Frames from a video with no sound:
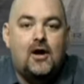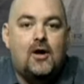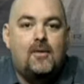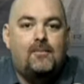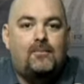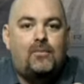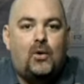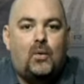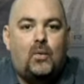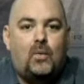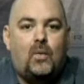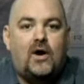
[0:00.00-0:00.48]

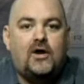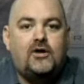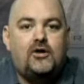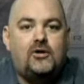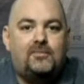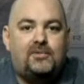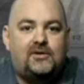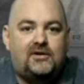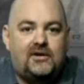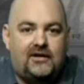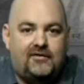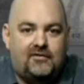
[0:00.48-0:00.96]
But what you
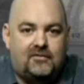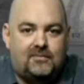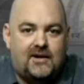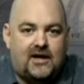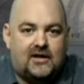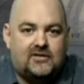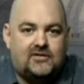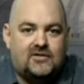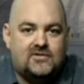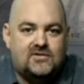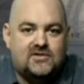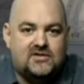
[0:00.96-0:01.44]
believe about
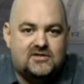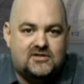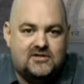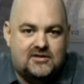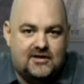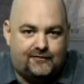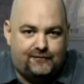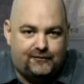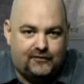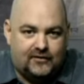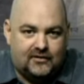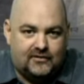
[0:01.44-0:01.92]
those is
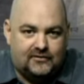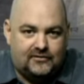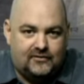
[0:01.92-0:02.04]
different.